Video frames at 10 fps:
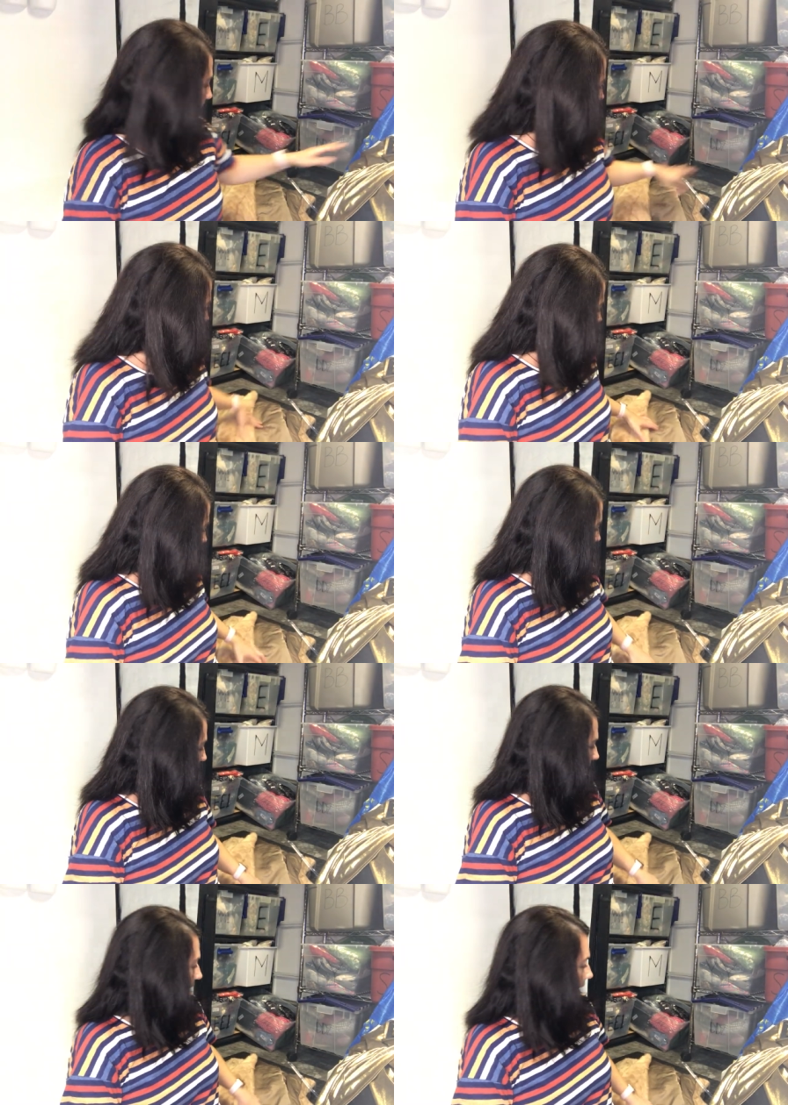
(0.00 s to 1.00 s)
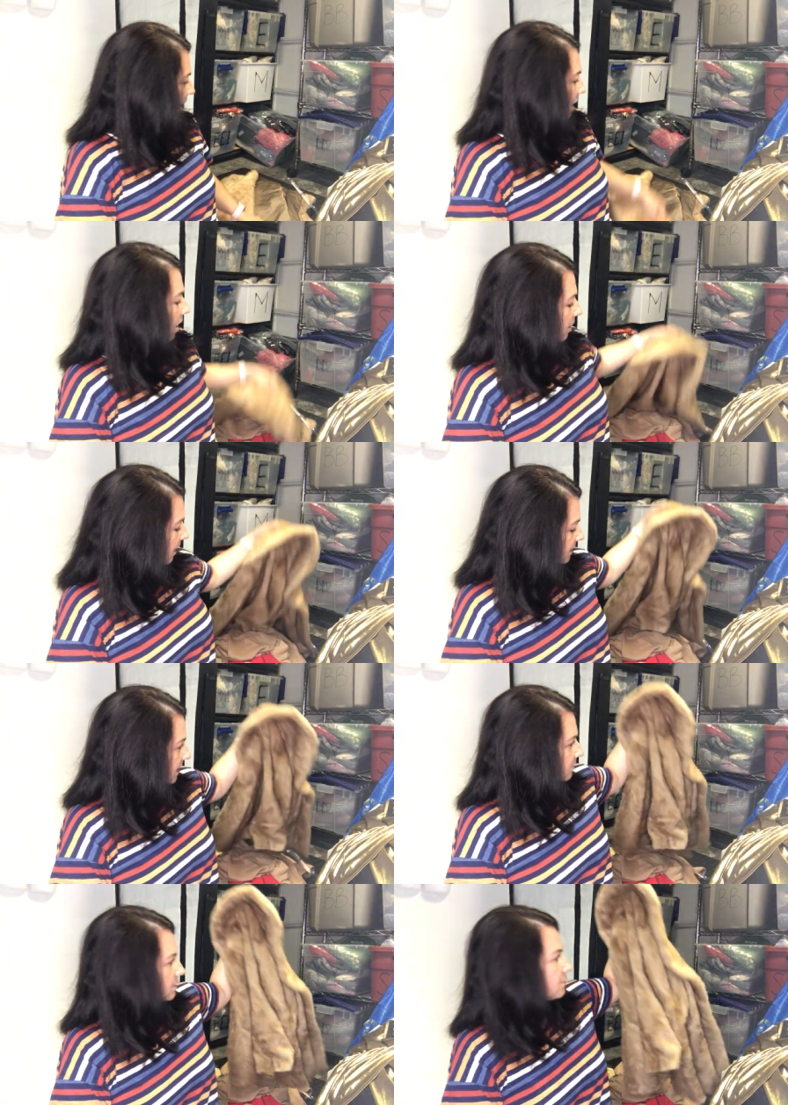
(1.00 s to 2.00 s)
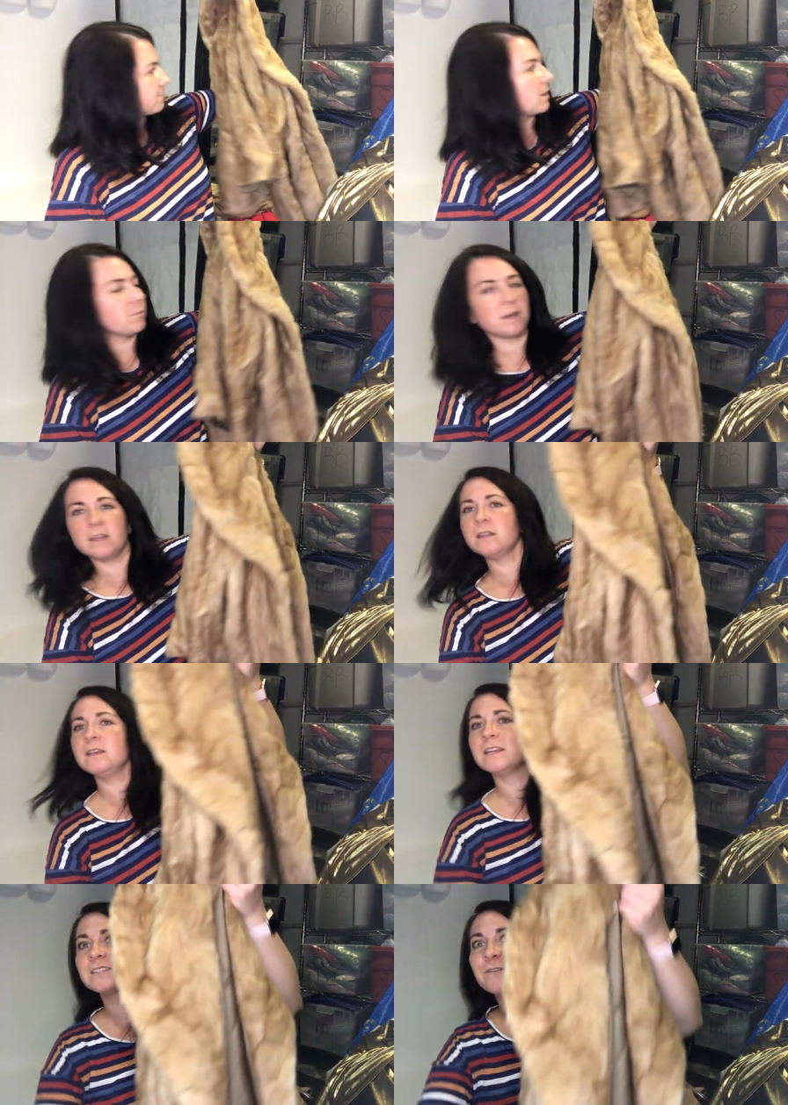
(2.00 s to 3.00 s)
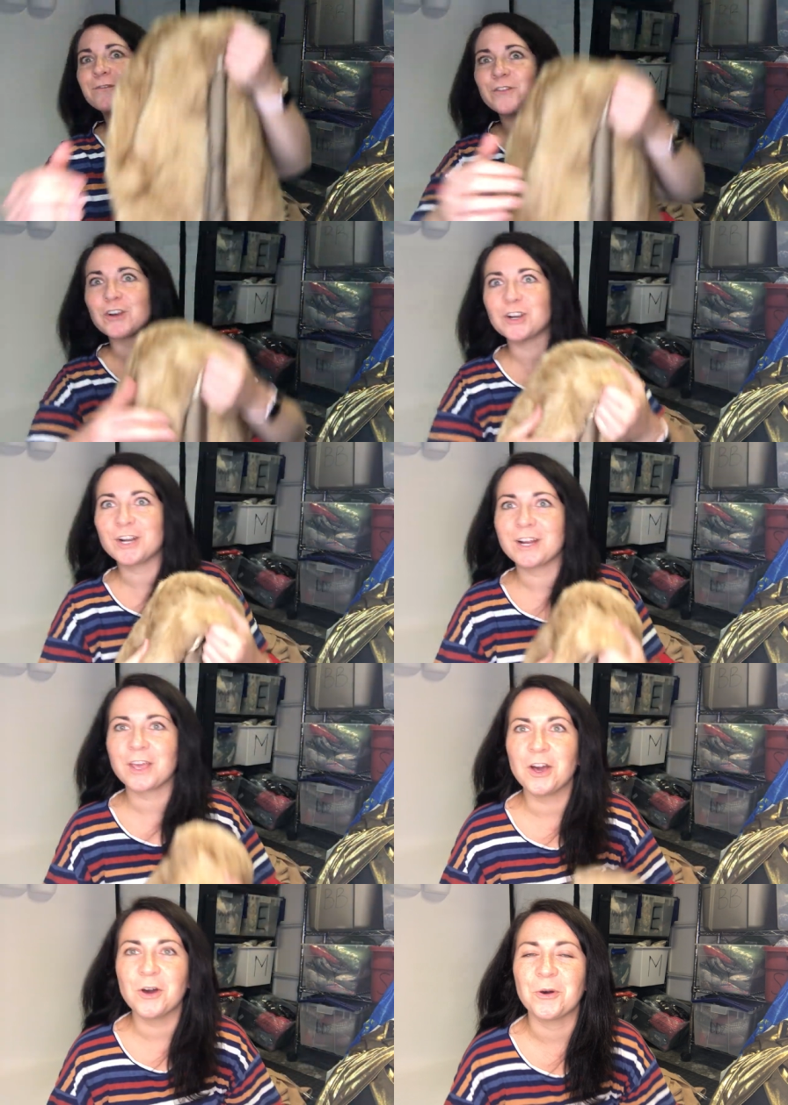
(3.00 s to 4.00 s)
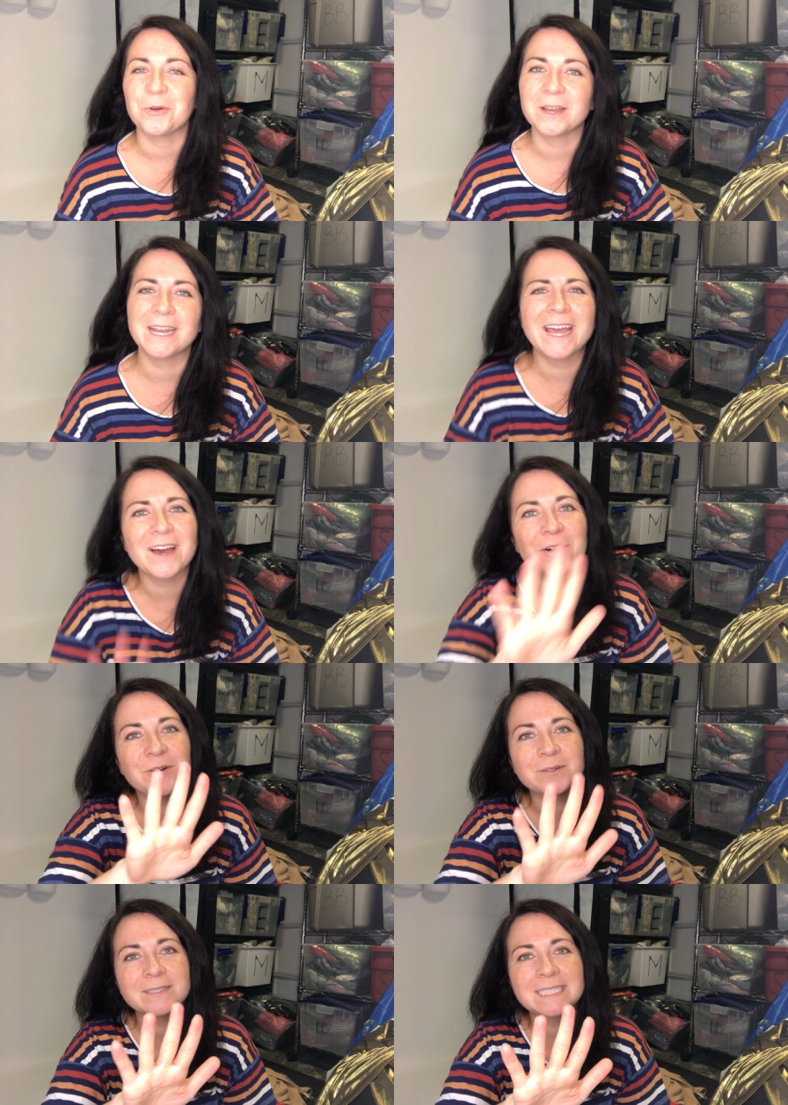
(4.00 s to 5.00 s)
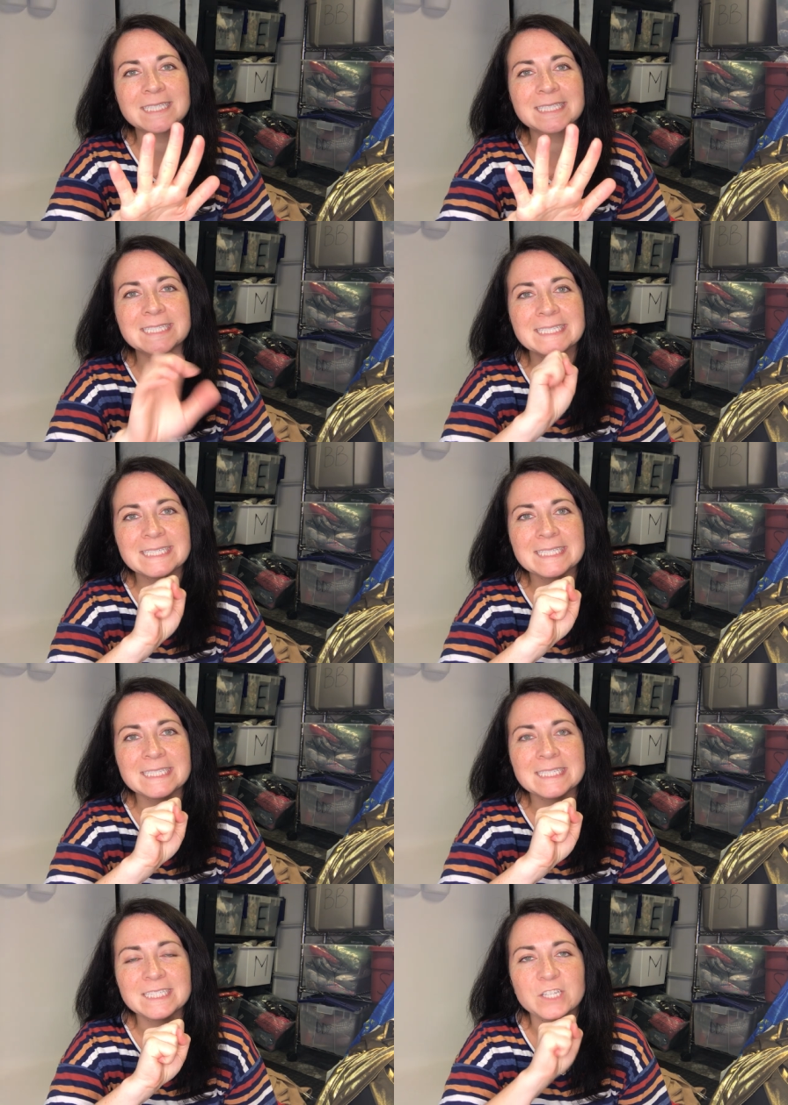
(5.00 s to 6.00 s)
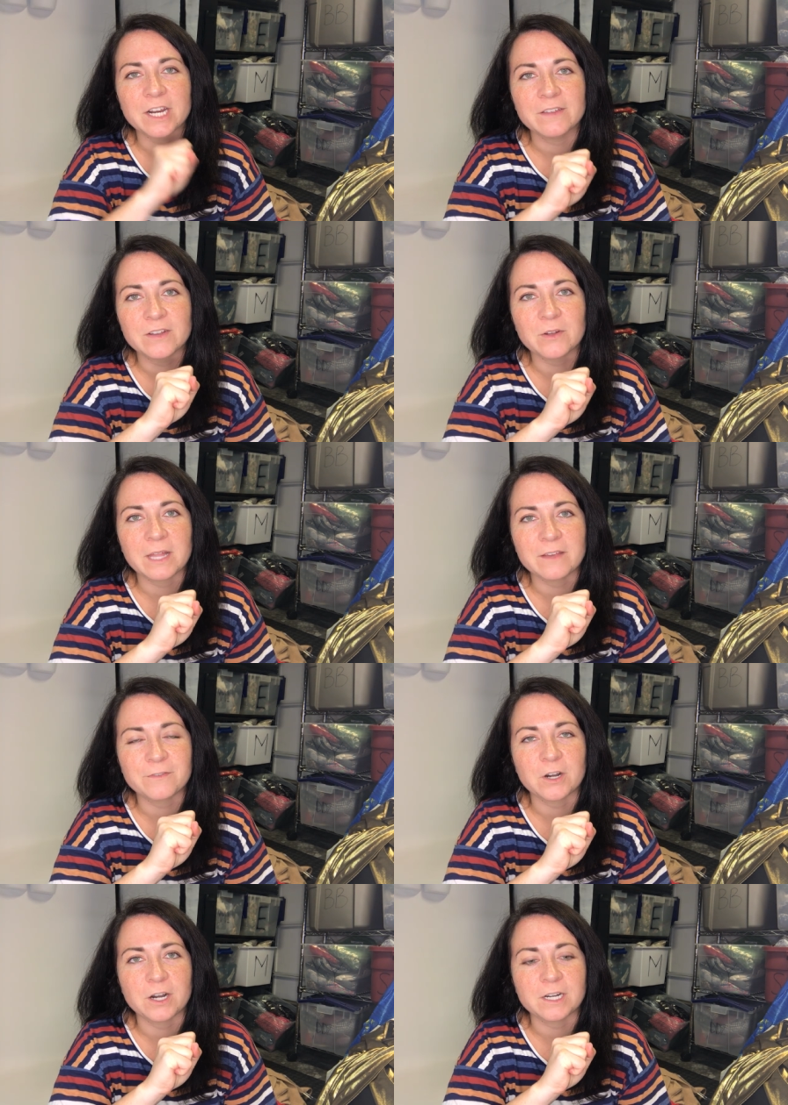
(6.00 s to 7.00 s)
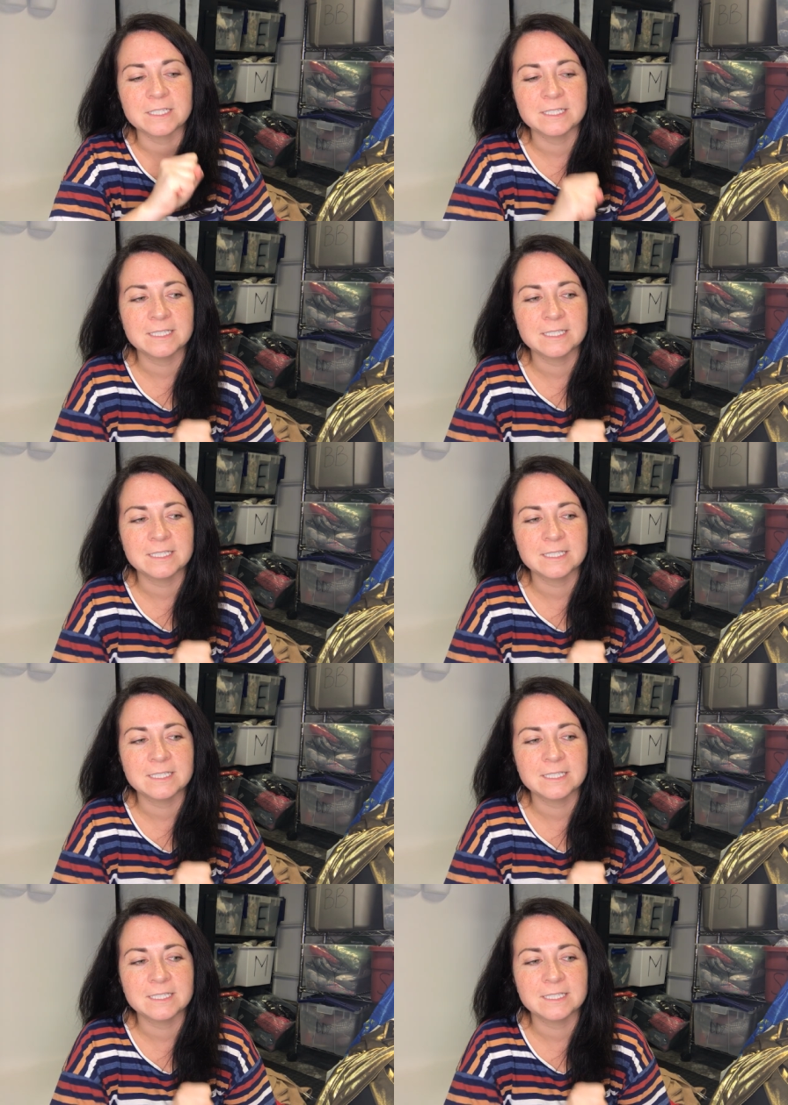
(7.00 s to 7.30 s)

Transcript: There it is. Okay, this next one's a fun one. It's a fur coat. Now, sorry if you don't like fur.